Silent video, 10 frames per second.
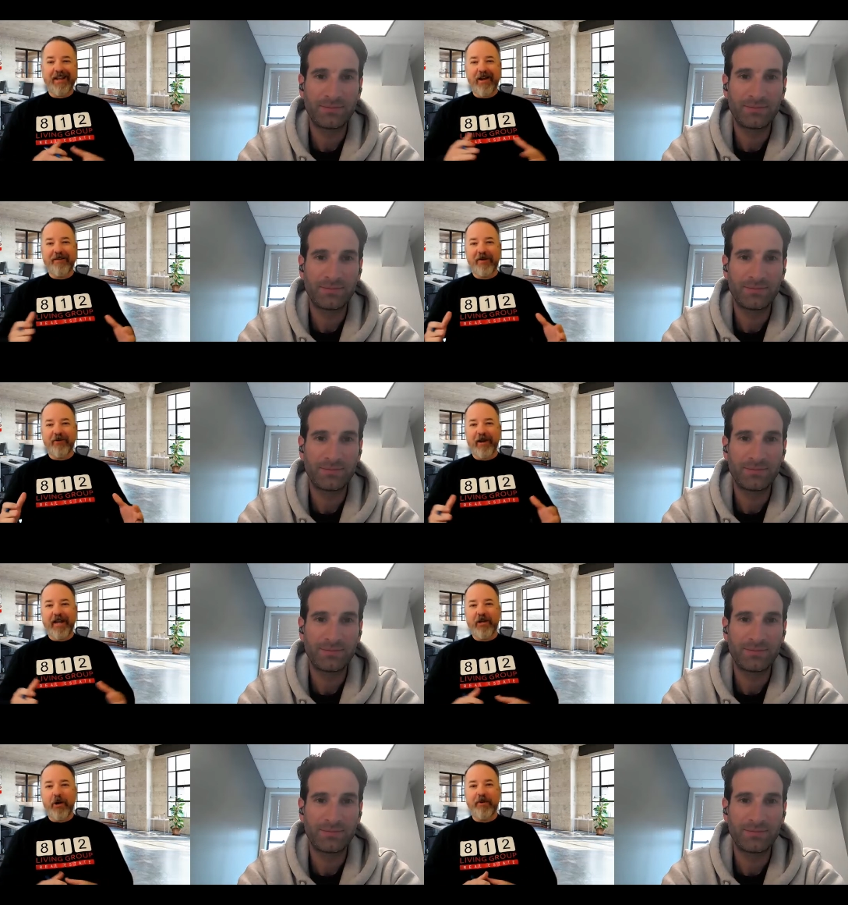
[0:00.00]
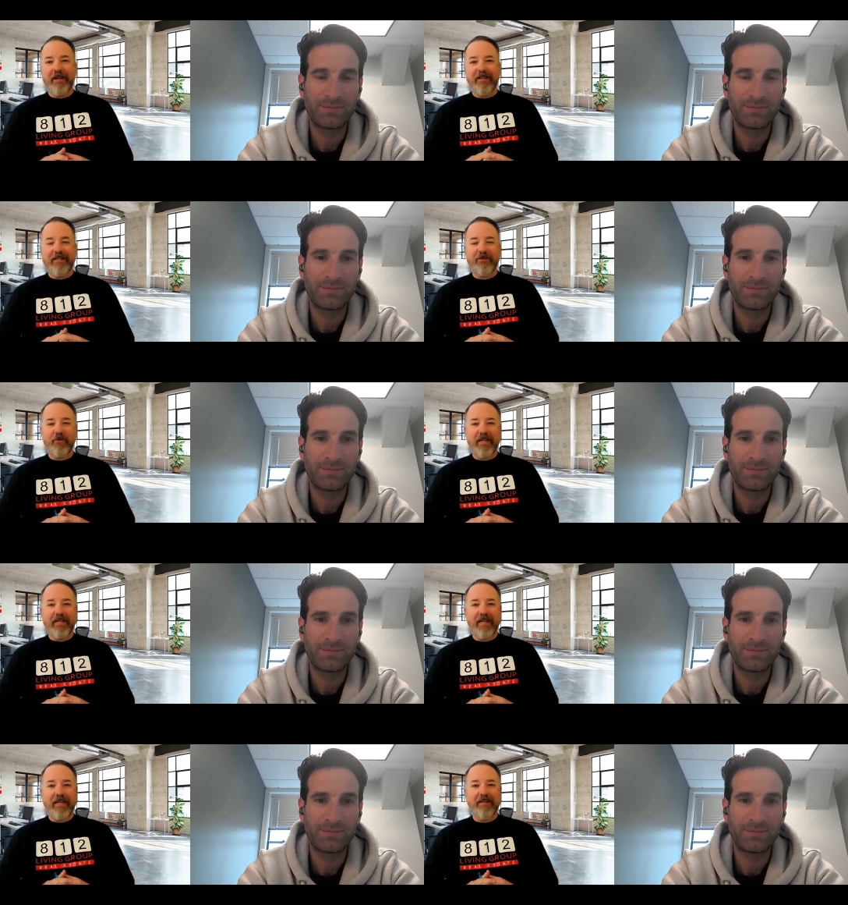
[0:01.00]
Speaker 1: they are having a grand opening this
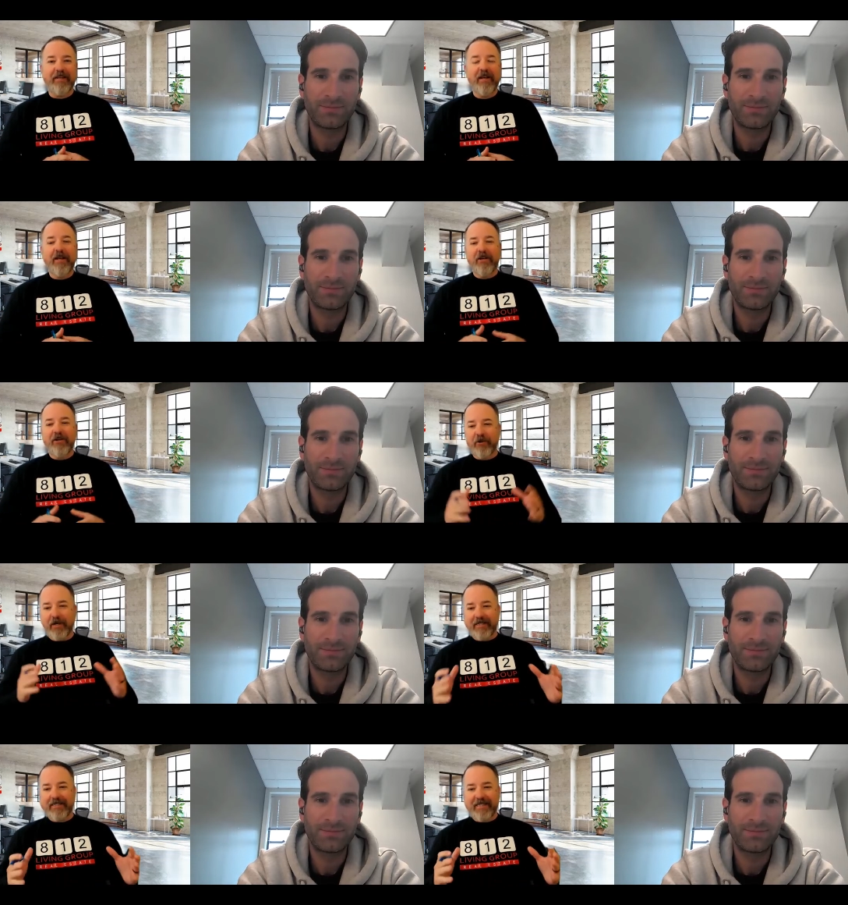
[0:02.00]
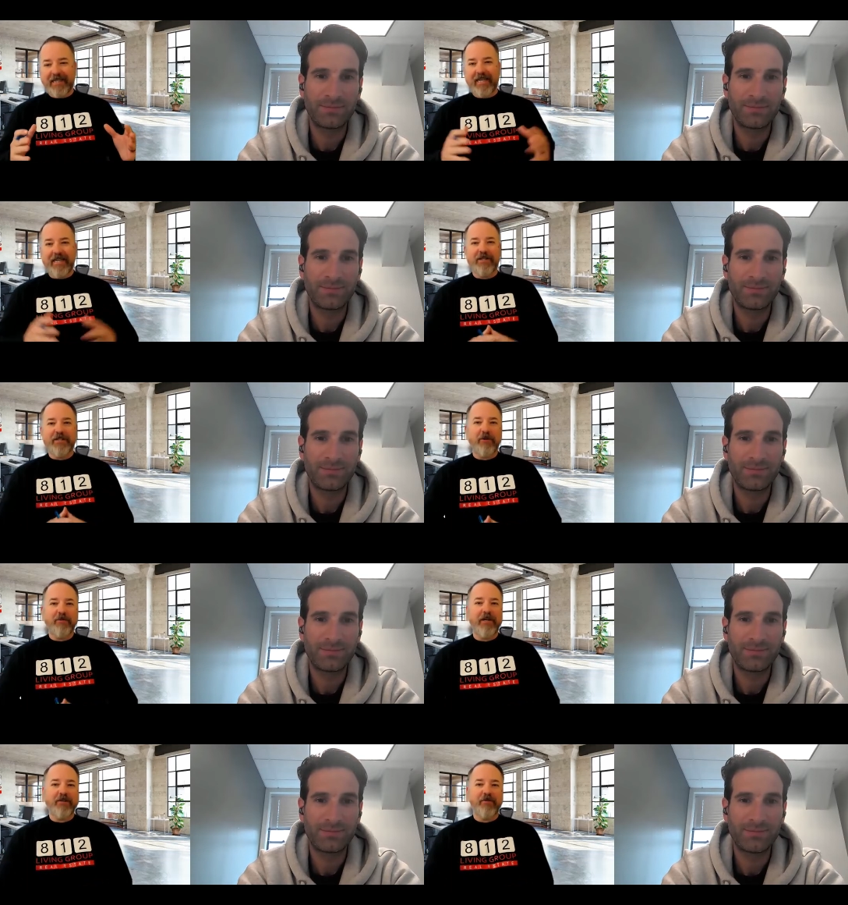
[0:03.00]
weekend. Chris, thank you so
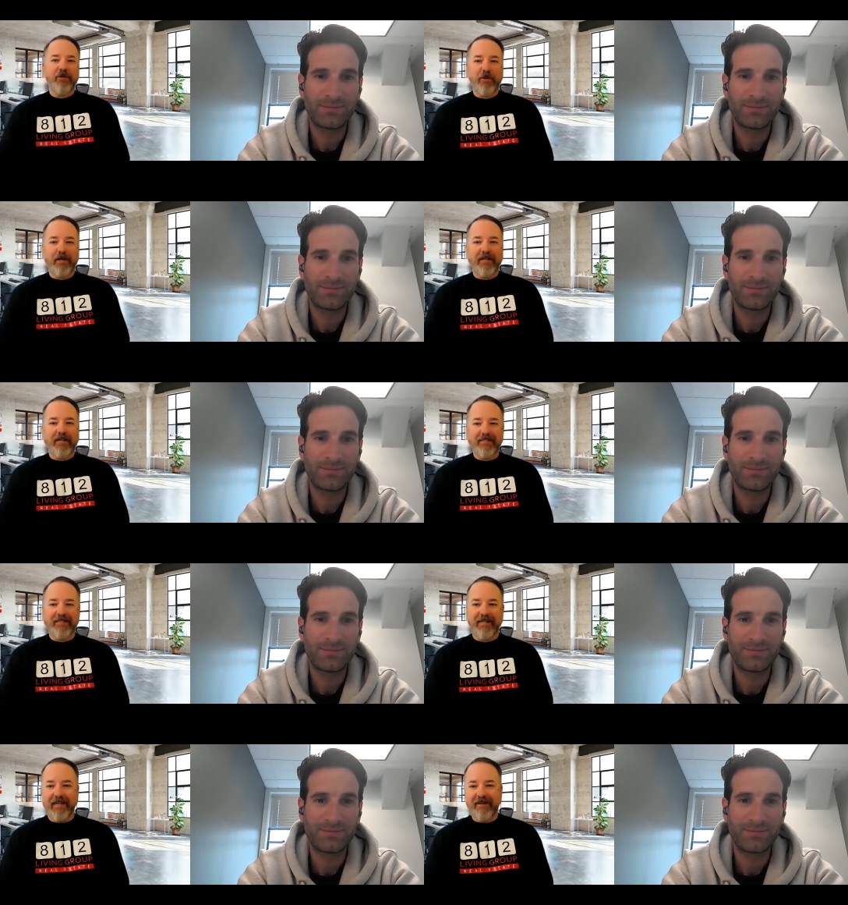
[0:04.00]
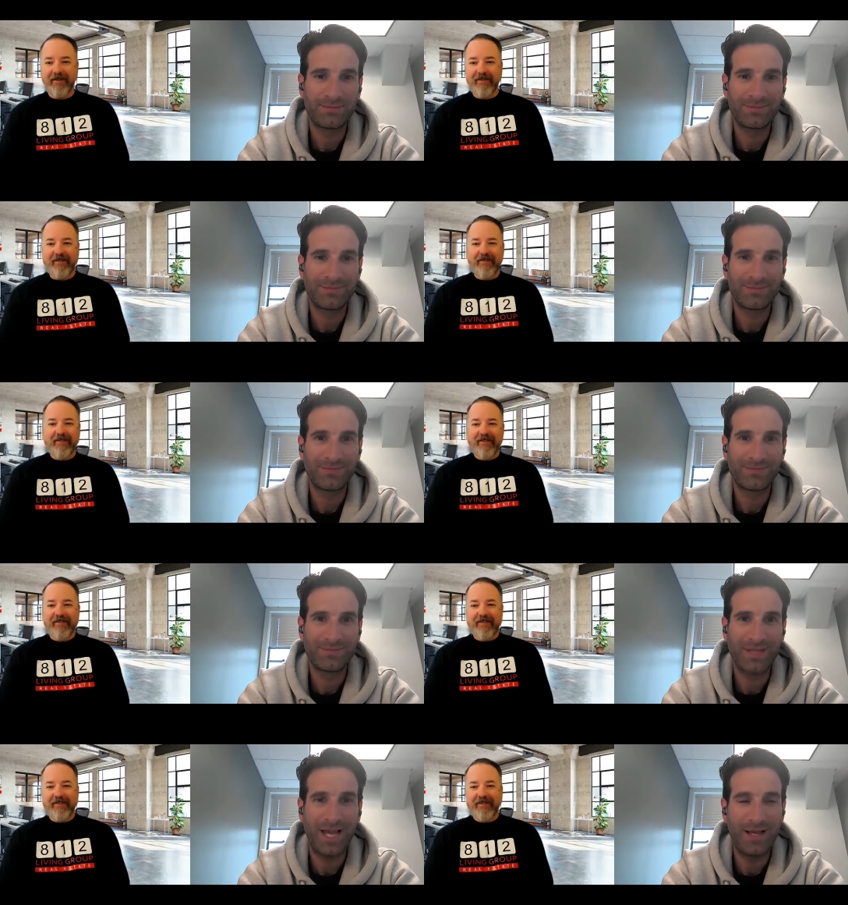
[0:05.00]
much for joining us today.
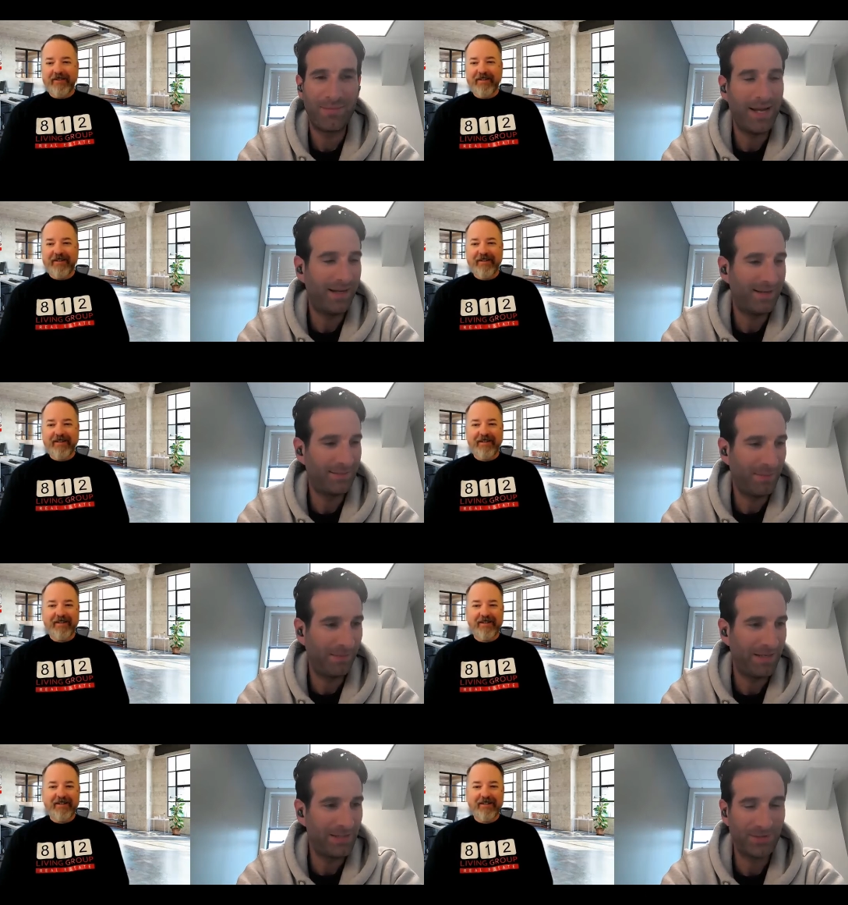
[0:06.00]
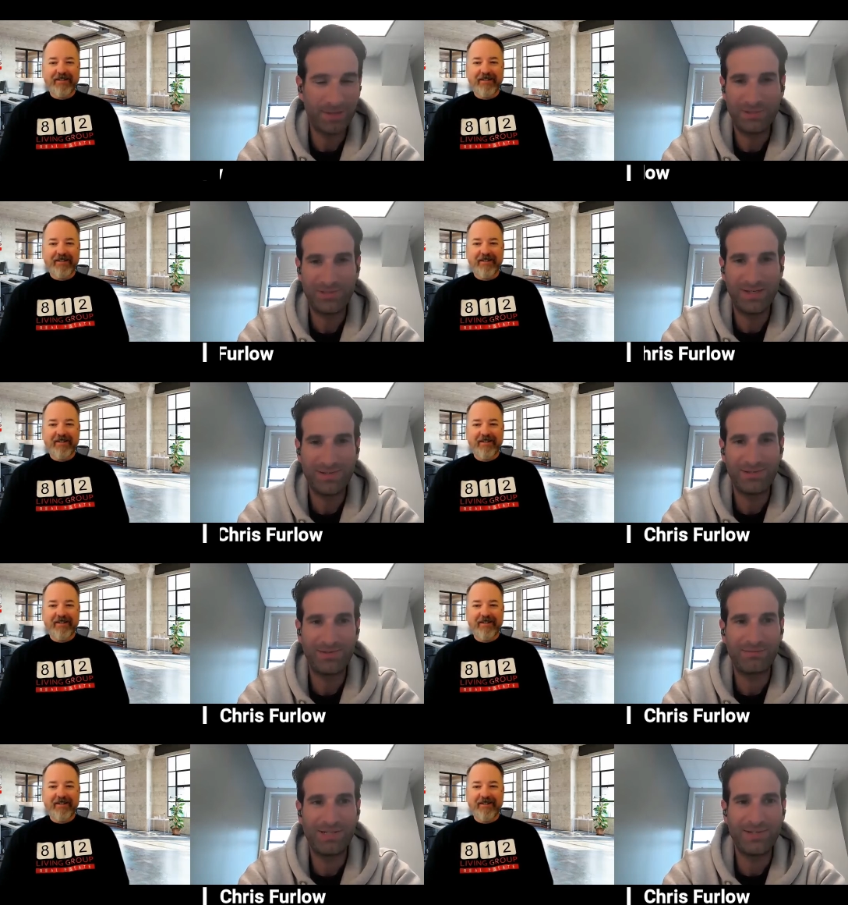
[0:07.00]
Speaker 2: Uh, Mike, it's my pleasure. I appreciate you
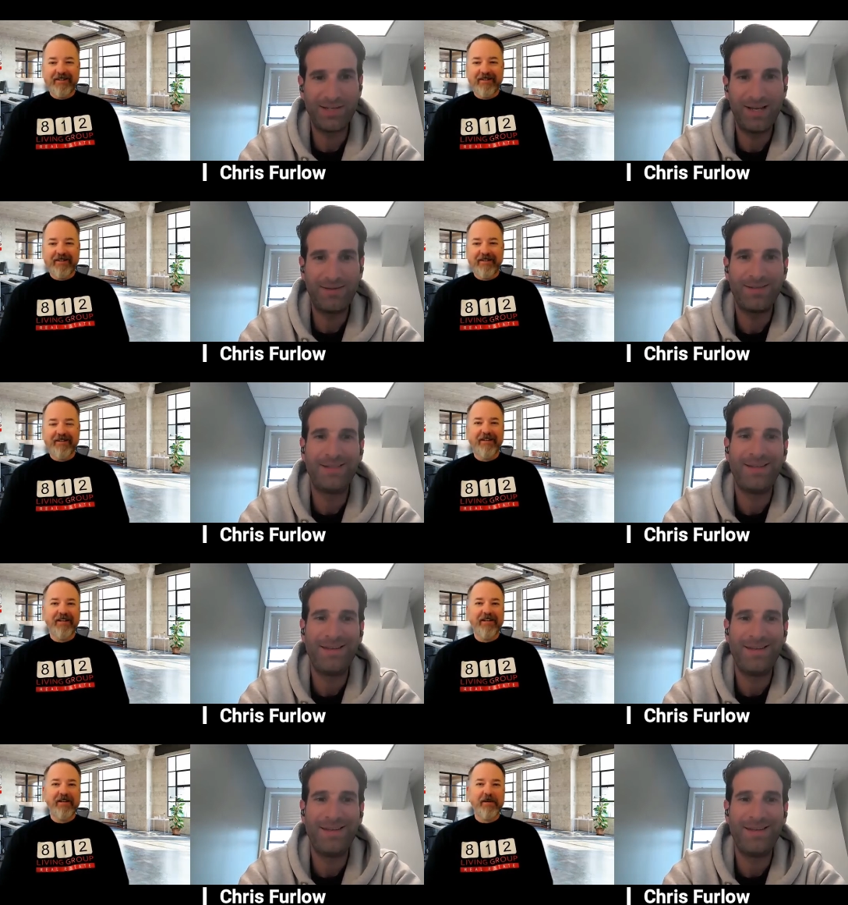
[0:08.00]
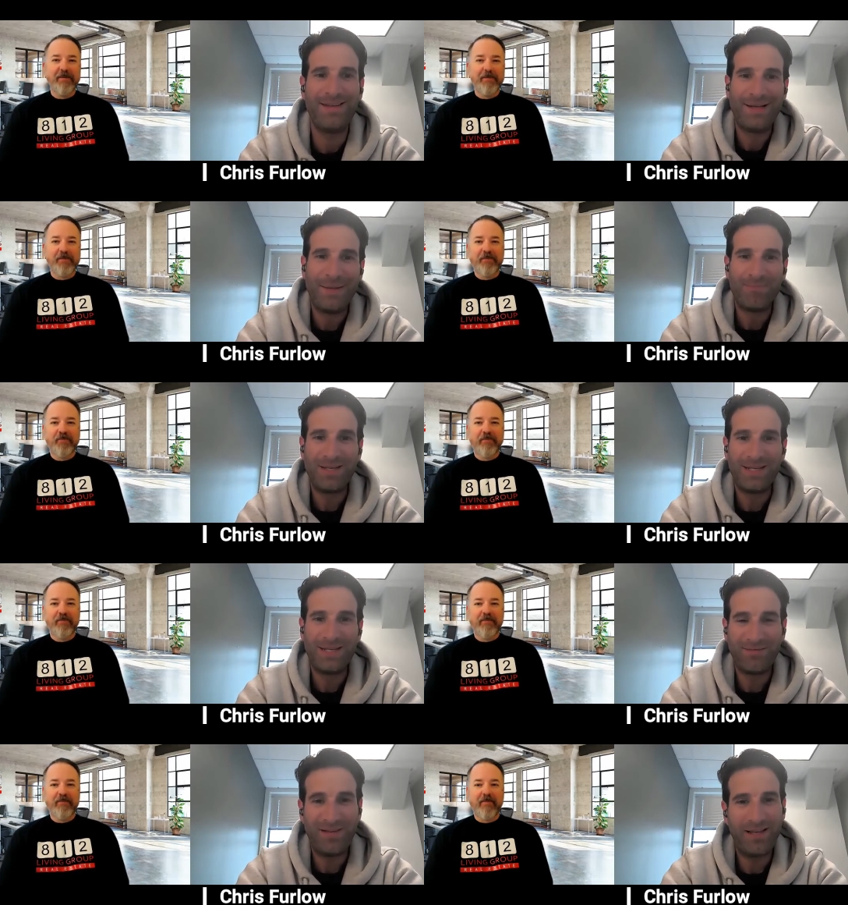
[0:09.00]
reaching out, and uh, being a
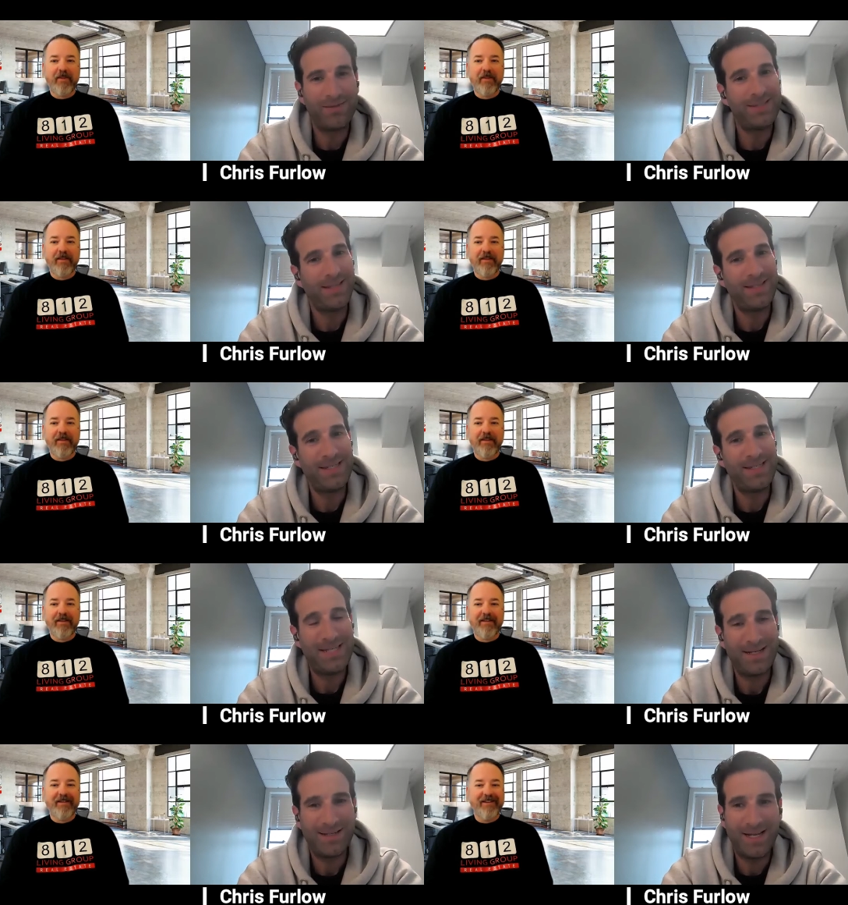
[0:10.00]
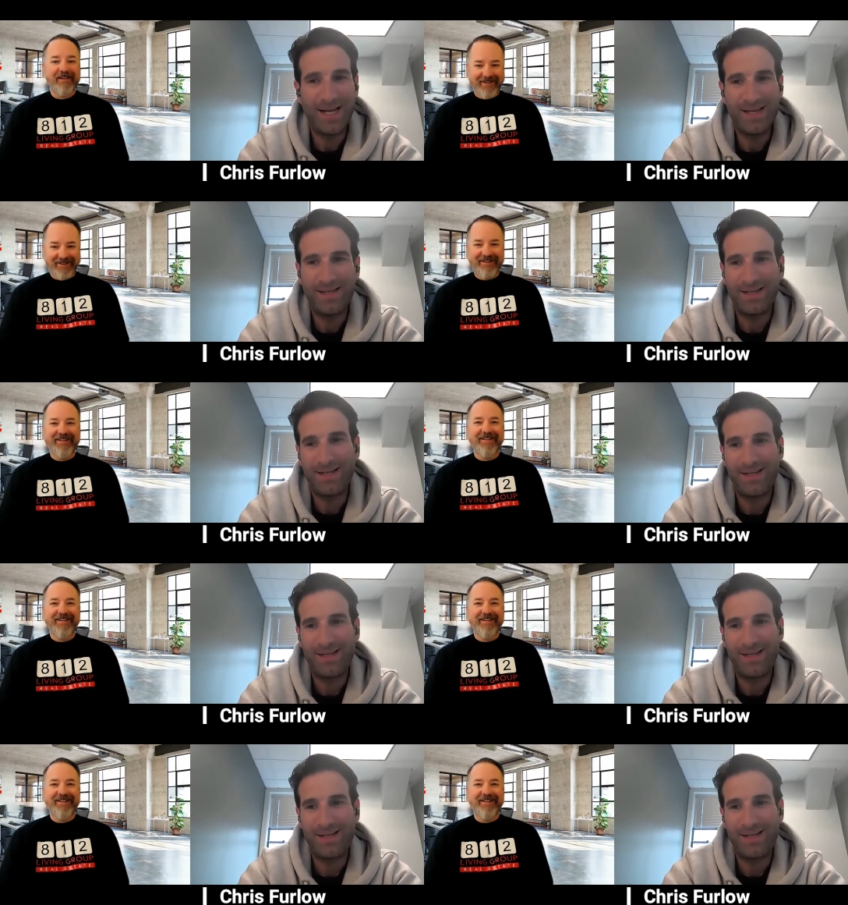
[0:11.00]
fellow Southern Indiana guy, I